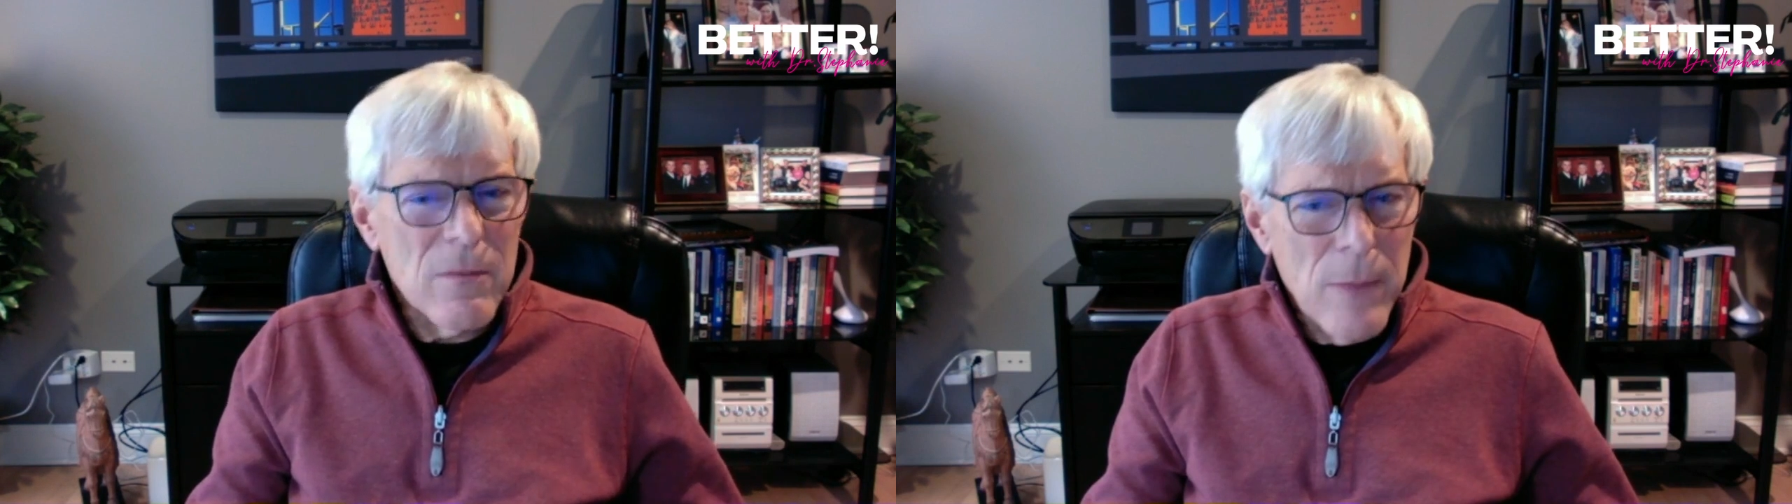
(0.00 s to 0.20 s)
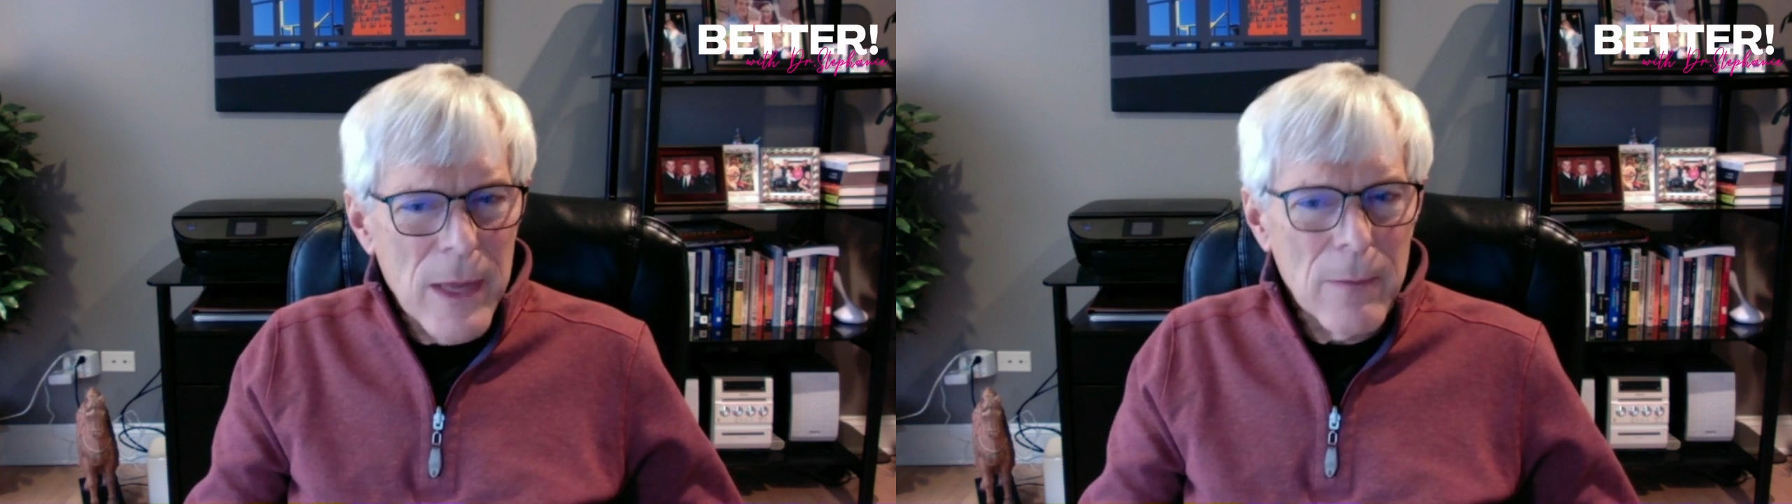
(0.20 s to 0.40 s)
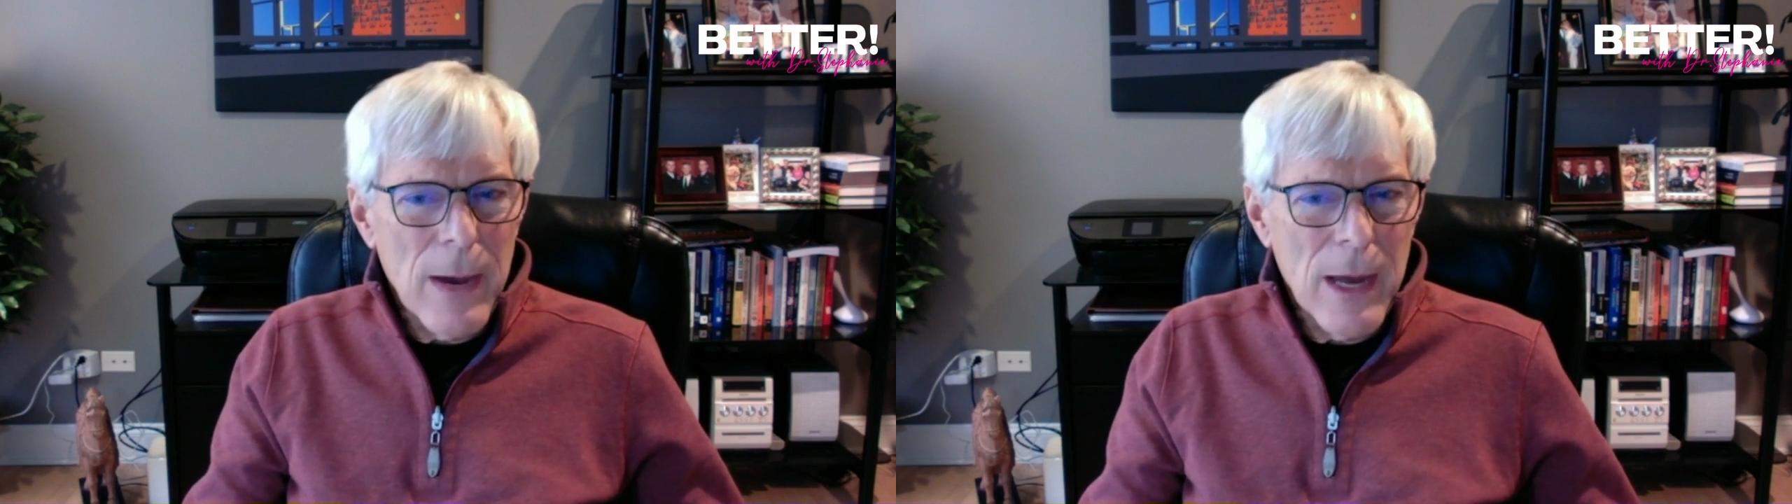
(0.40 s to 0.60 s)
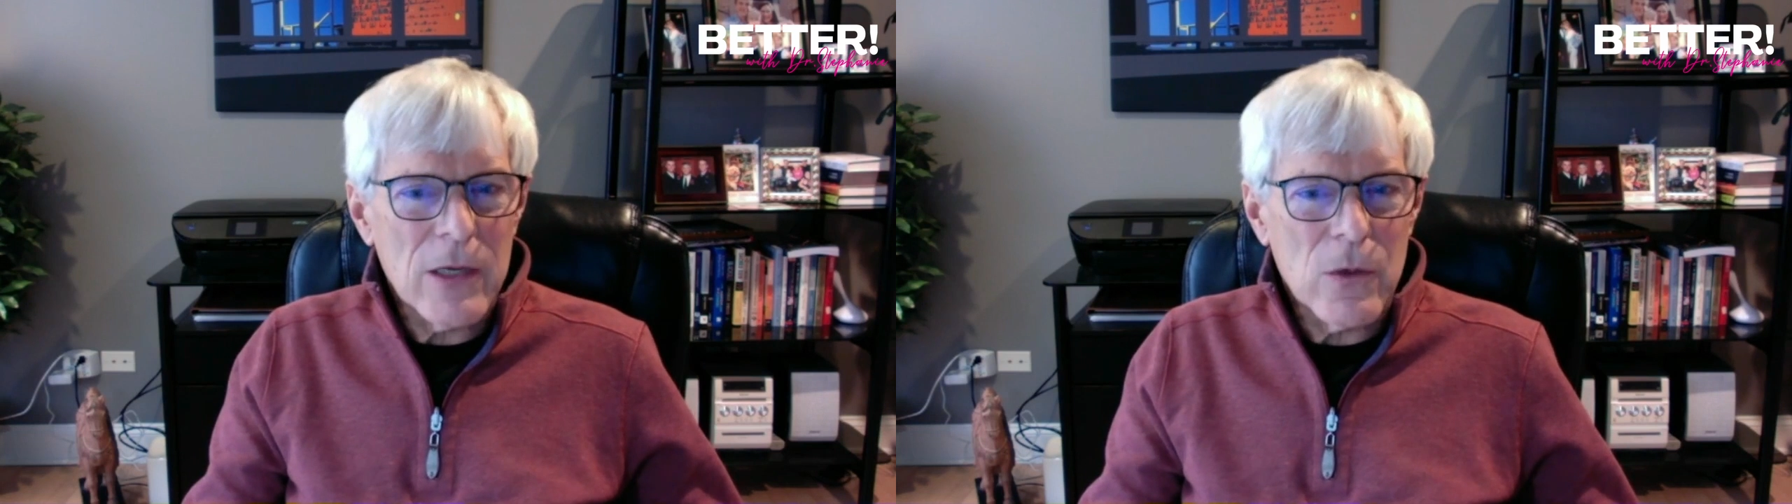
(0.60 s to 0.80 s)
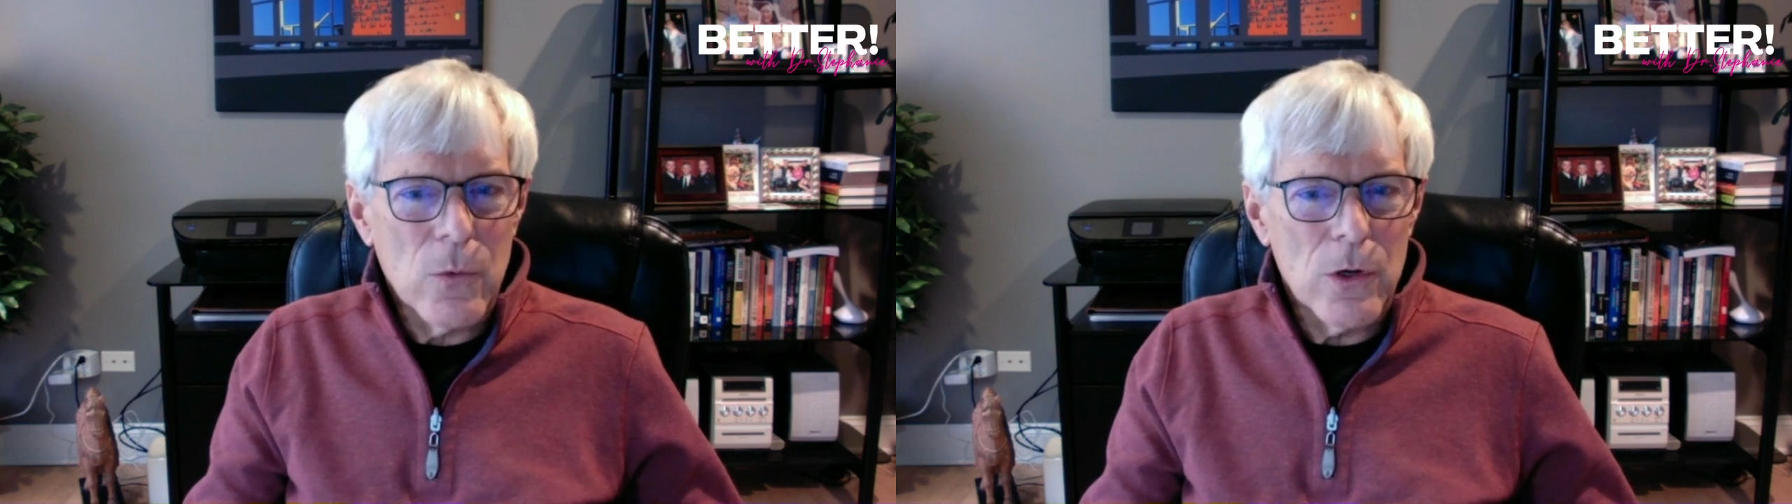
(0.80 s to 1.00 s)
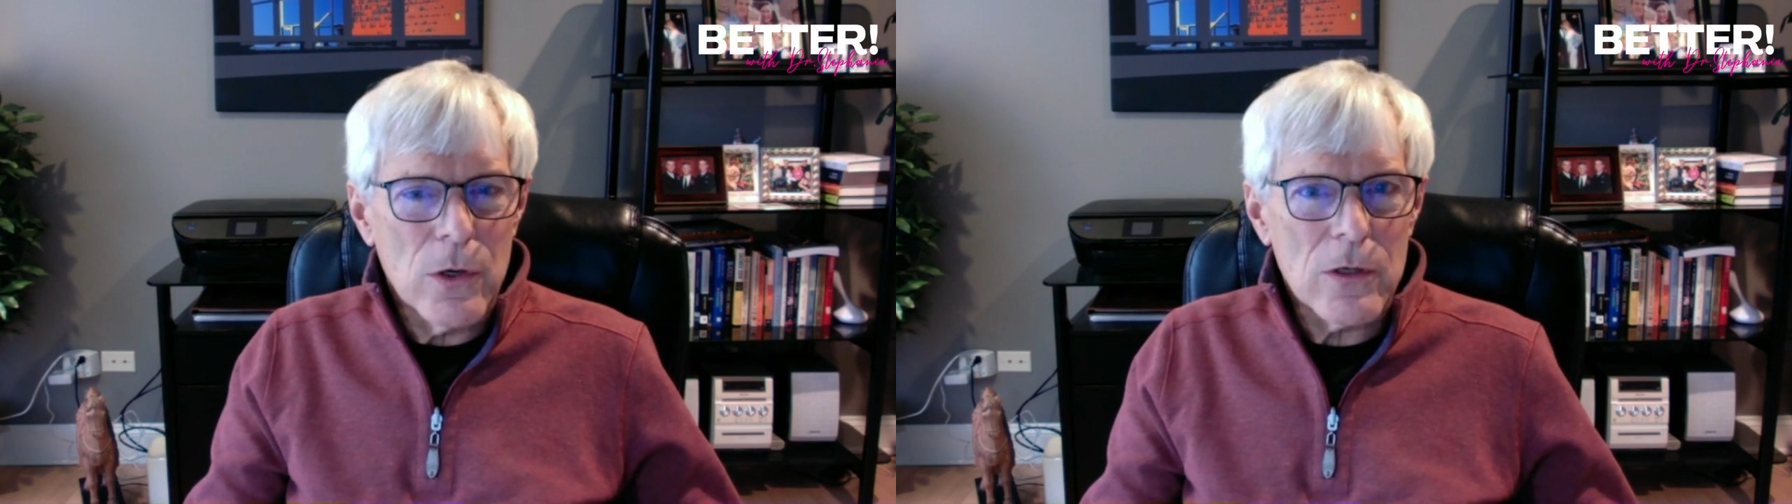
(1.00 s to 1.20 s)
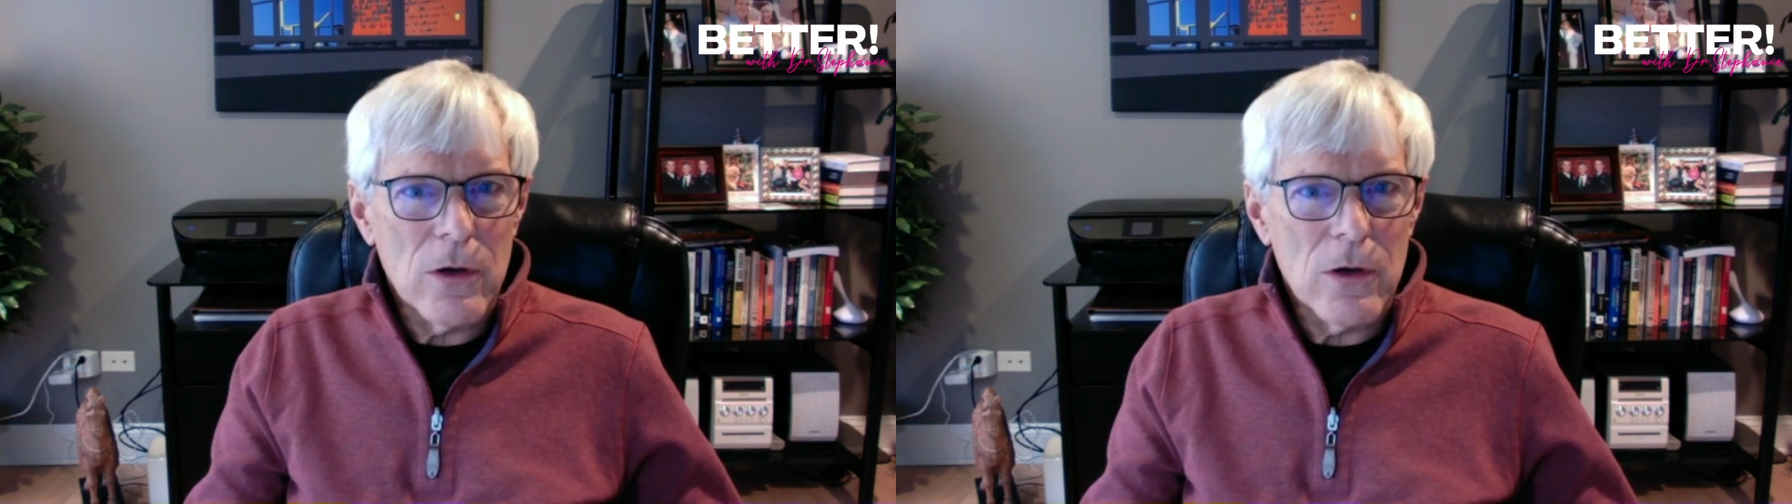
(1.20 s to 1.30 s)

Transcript: the metabolic work